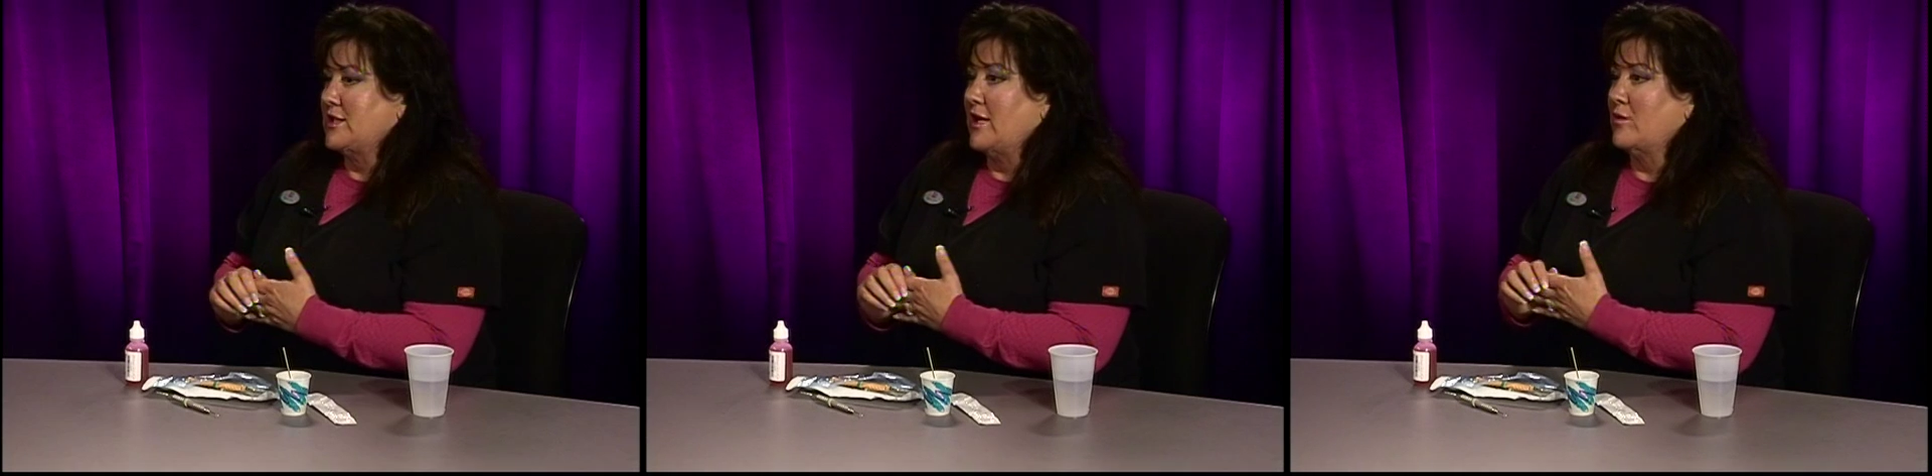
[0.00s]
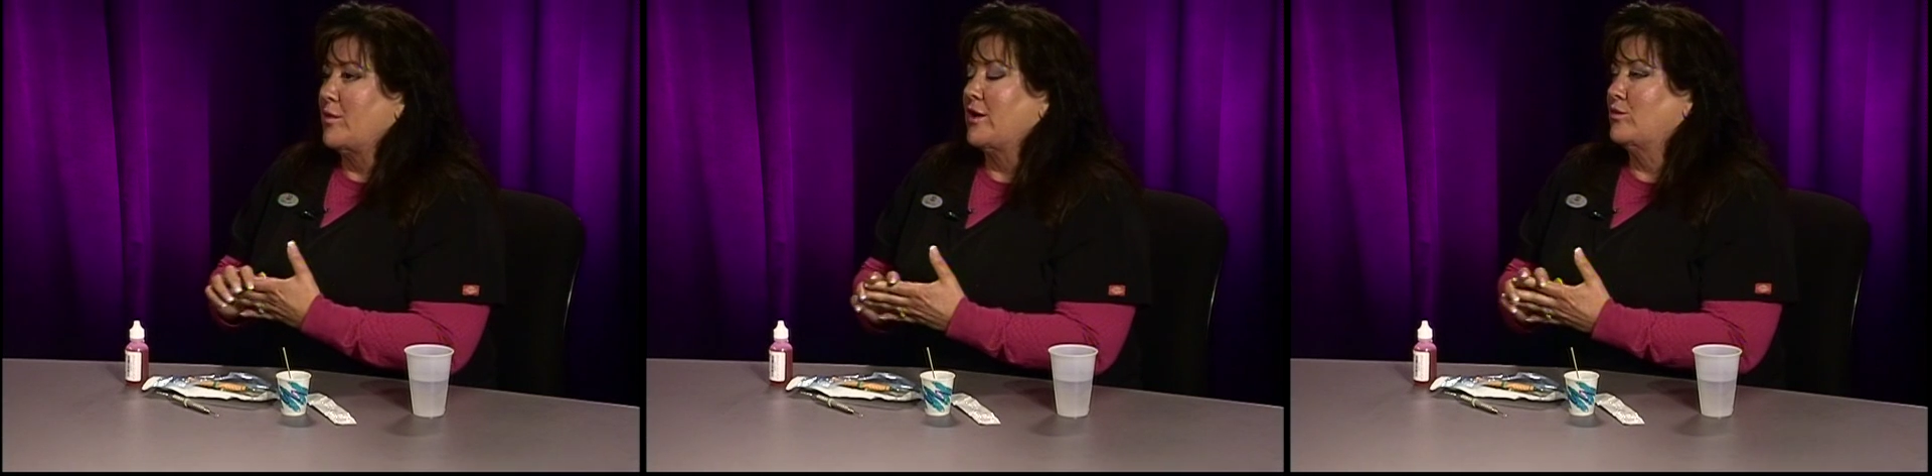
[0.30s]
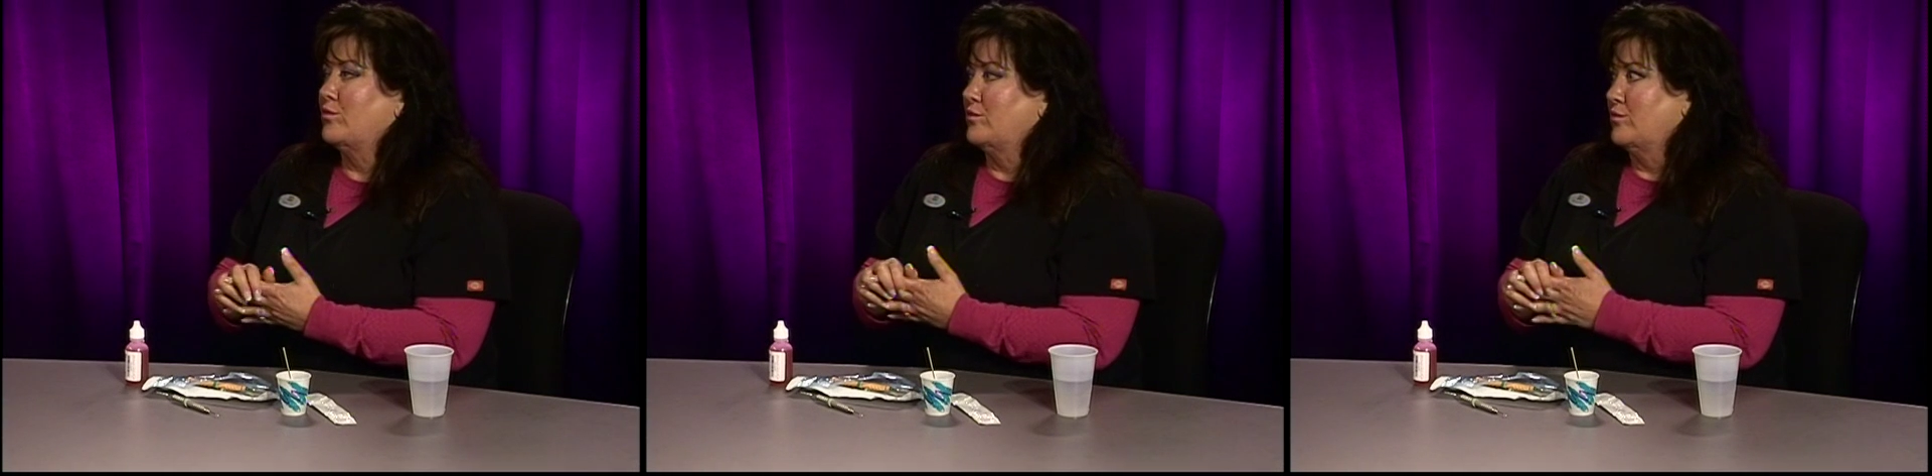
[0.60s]
them how
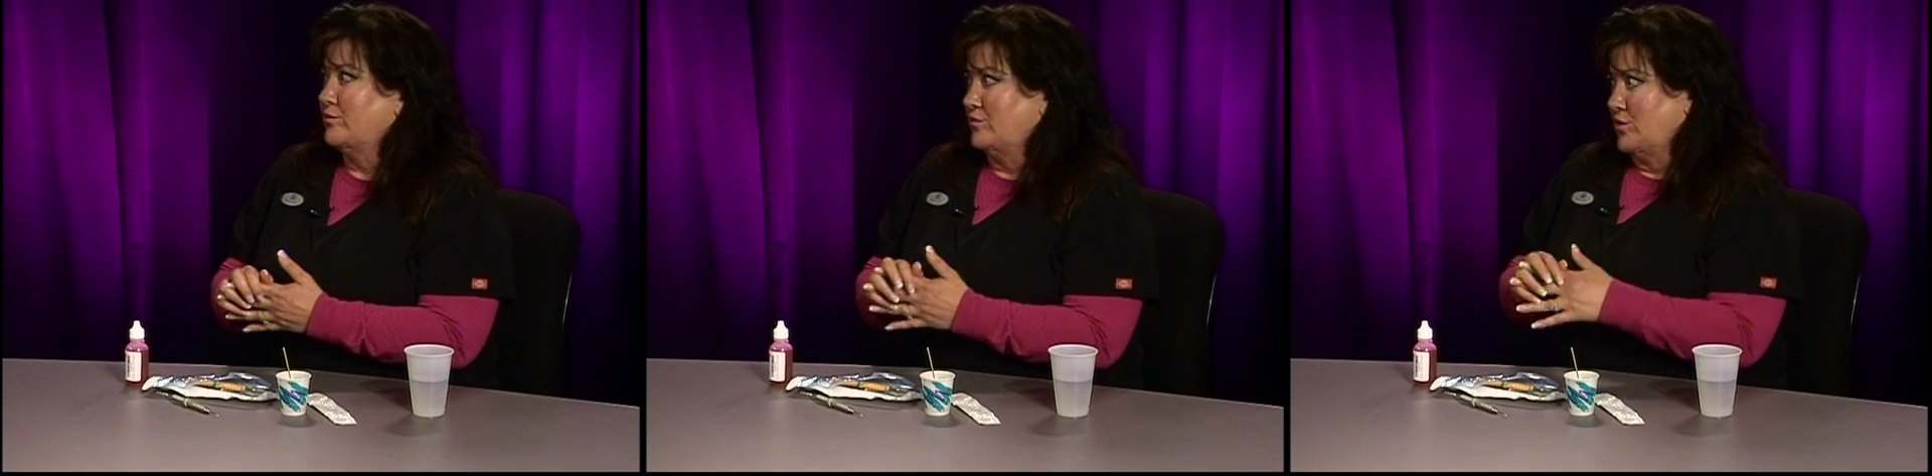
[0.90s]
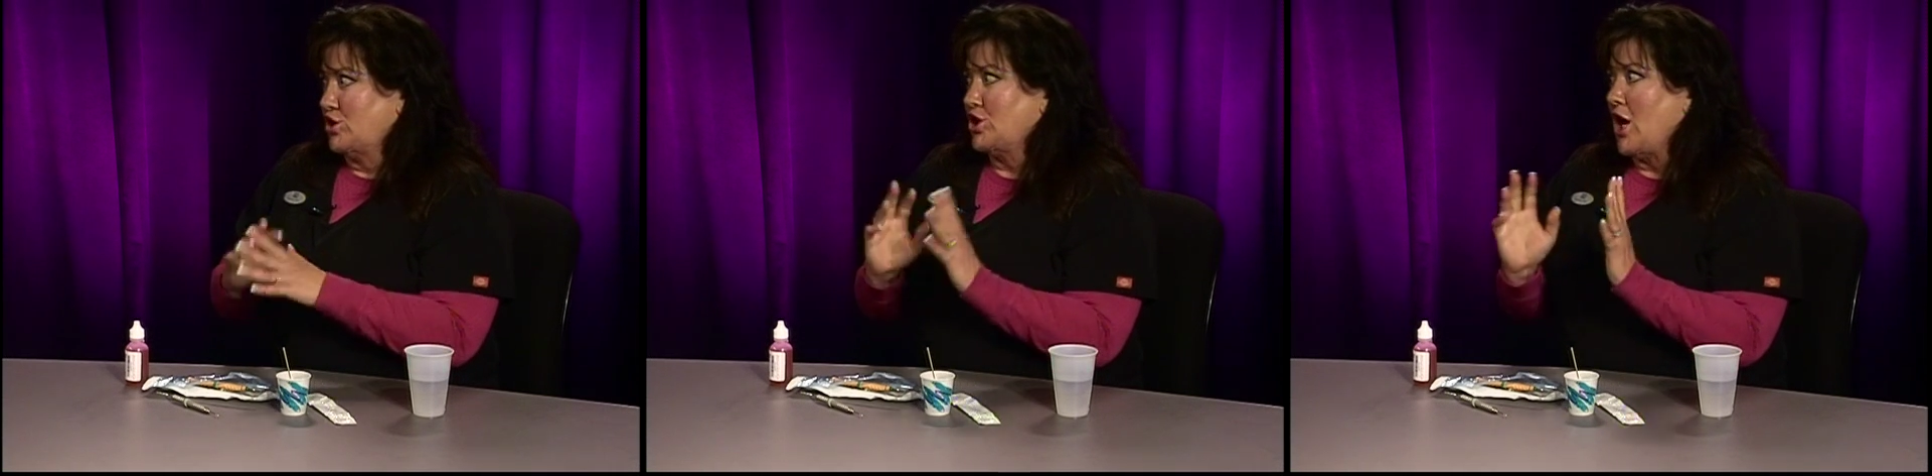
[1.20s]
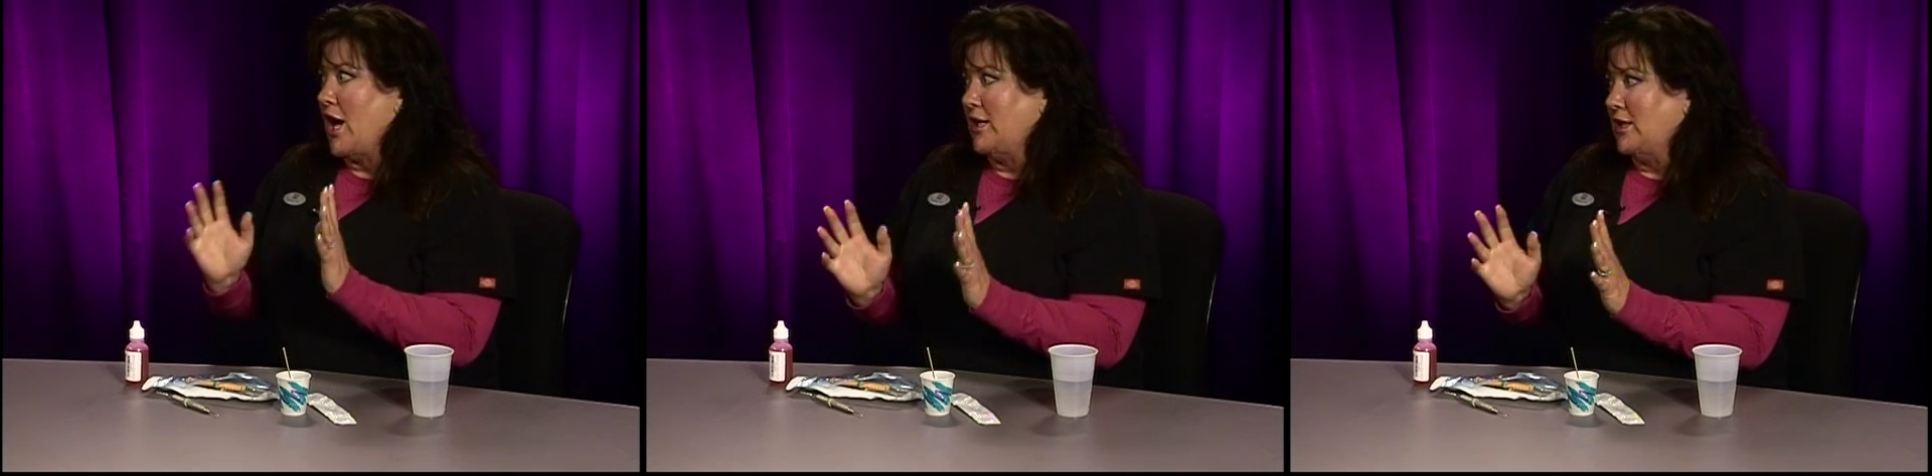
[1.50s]

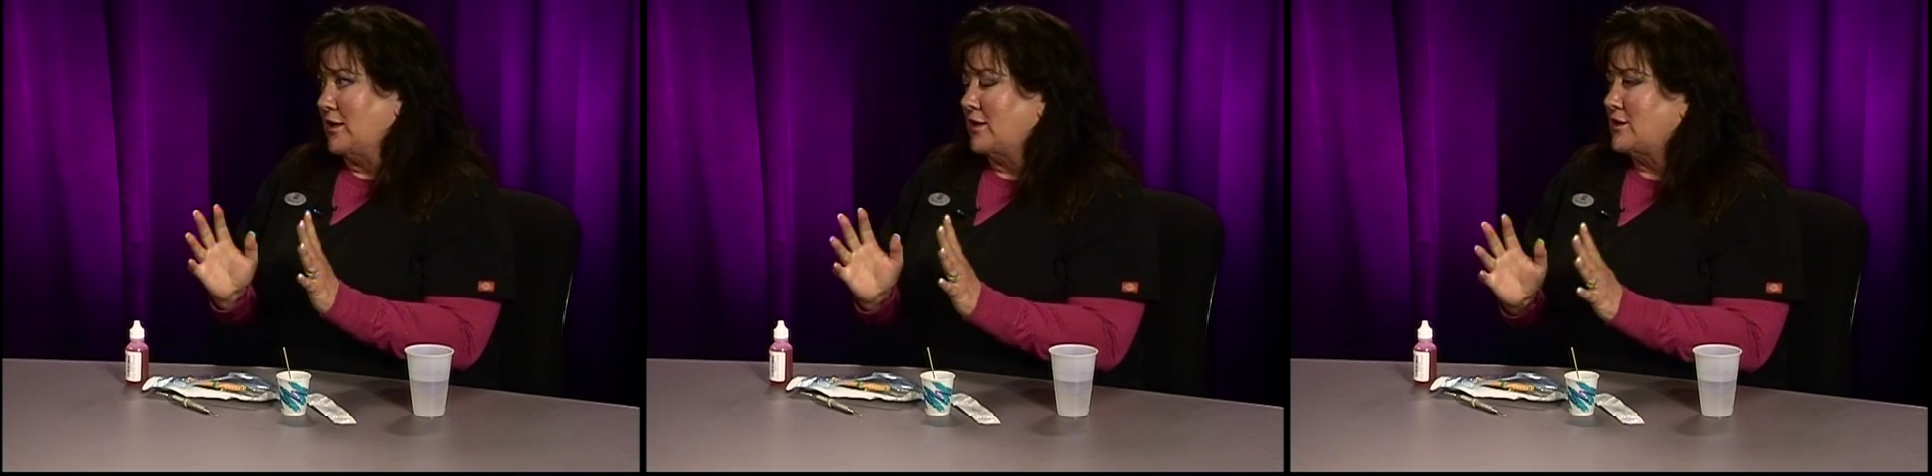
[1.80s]
shiny their